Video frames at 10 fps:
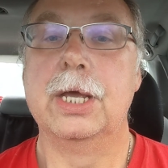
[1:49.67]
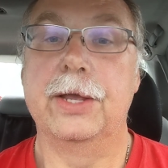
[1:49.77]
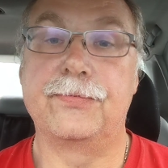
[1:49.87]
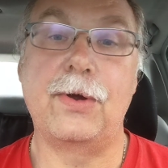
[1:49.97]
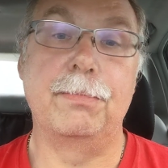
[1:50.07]

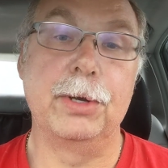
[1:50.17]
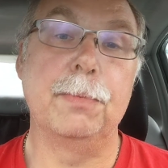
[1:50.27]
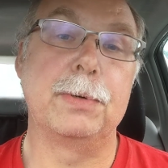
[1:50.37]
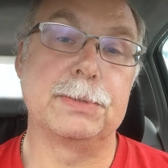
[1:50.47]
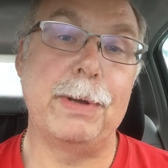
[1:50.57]
From your
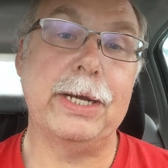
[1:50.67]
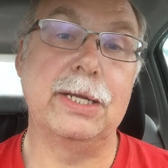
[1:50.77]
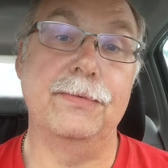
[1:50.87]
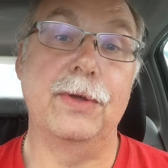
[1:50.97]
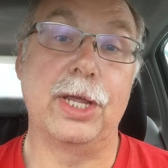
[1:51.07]

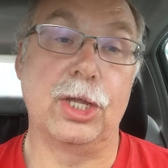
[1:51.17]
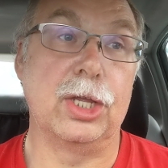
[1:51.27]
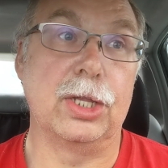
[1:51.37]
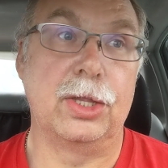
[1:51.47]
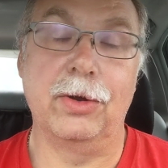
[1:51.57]
perspective,
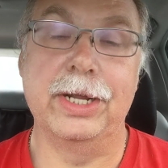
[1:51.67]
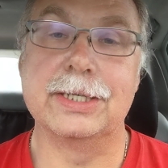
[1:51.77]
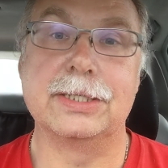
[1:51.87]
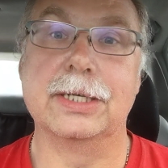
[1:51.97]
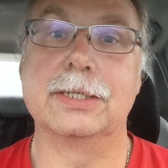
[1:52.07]
they're
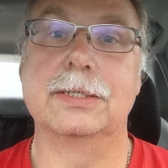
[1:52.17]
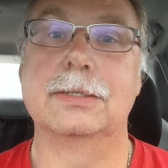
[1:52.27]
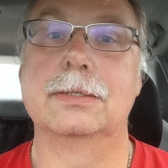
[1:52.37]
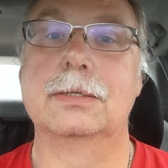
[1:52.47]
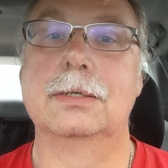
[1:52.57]
innocent.
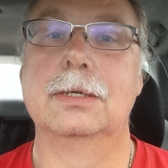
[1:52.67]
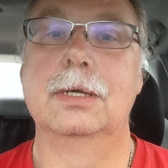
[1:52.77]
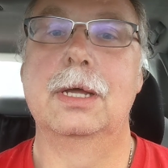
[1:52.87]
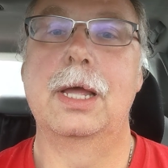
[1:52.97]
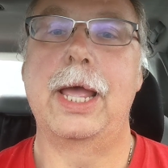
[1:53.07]

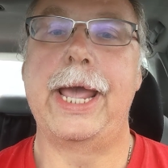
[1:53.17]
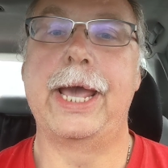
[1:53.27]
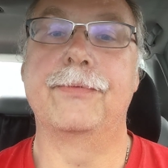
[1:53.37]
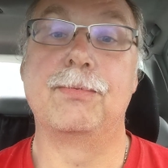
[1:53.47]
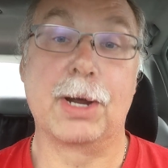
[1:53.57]

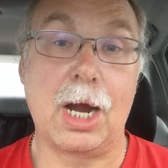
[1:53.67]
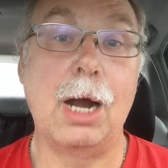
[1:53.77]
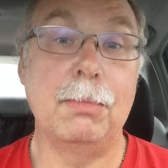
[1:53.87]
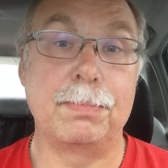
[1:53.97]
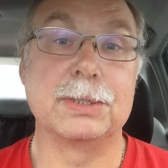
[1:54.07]
And from a
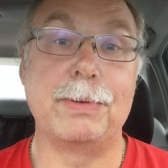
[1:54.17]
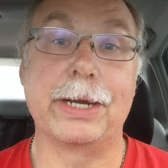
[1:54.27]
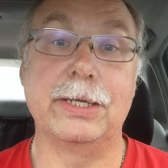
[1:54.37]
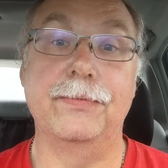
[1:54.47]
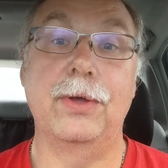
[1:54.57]
karma
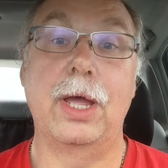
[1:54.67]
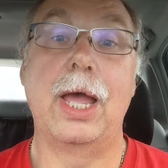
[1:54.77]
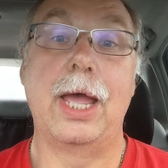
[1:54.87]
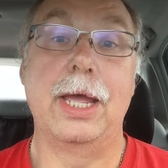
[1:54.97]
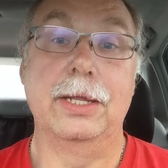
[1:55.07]
perspective,
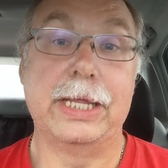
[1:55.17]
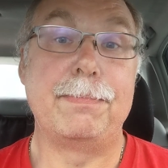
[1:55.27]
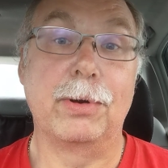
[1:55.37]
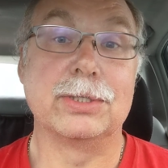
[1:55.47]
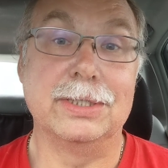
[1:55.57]
that
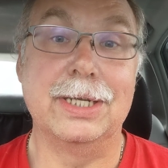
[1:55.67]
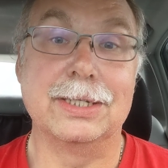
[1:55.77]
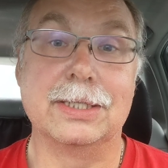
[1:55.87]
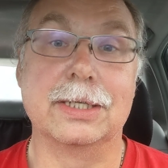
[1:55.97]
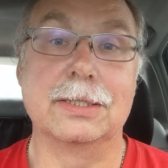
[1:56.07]
person's
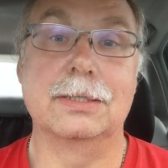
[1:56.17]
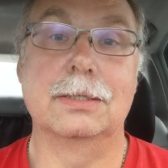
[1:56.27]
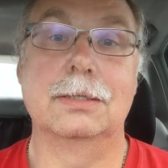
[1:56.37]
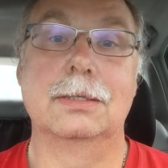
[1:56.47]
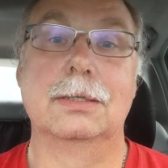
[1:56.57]
innocent.
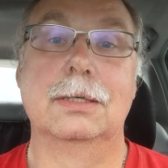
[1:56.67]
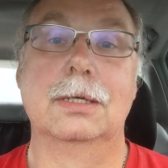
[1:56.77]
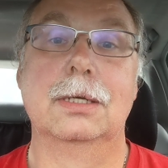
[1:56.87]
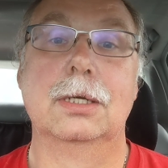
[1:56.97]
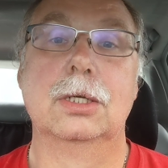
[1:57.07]

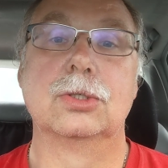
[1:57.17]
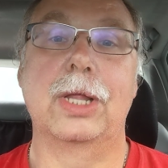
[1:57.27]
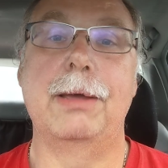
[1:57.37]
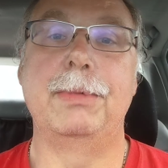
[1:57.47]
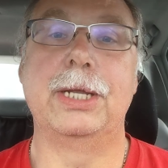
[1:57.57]
So
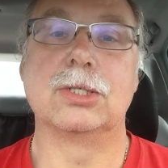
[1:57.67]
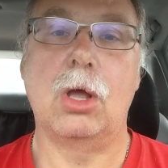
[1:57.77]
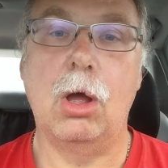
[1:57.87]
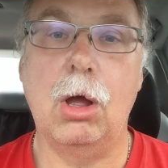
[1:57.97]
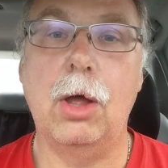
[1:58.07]
that means
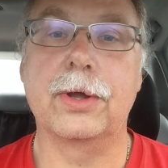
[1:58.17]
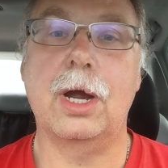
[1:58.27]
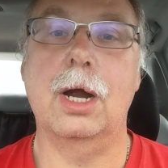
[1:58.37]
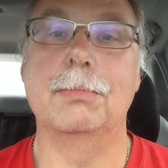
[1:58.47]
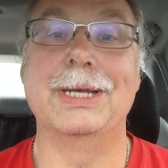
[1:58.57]
all the
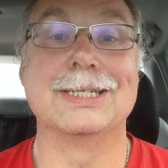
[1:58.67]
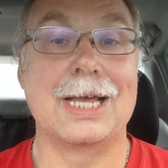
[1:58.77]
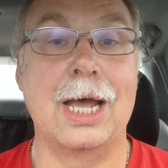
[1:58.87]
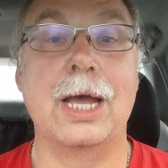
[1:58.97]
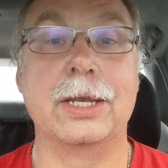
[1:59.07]
karma is
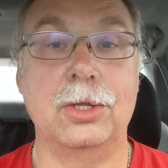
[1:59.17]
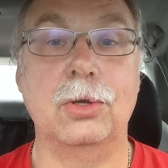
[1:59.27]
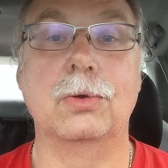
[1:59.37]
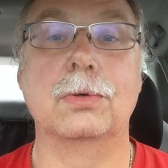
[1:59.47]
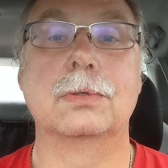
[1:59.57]
on
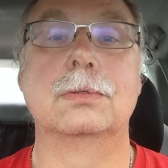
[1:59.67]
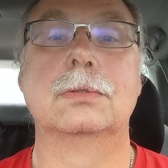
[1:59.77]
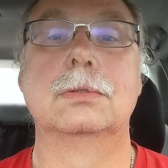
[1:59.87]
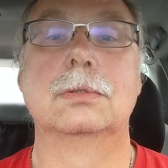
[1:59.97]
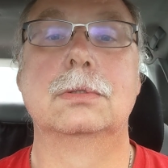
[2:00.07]
you,
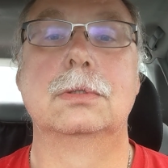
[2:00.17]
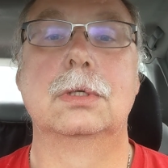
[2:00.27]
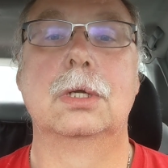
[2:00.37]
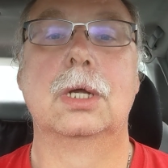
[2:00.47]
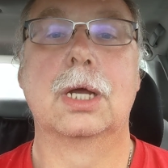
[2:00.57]

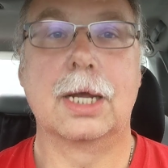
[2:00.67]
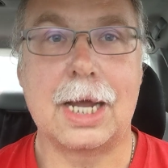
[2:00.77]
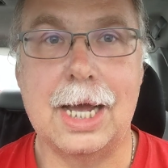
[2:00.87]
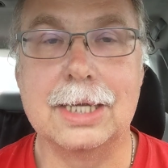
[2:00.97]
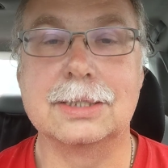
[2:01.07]

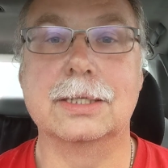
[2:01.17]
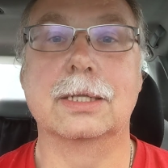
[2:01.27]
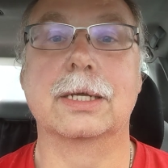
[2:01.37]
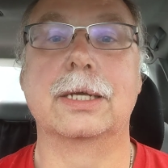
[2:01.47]
constantly.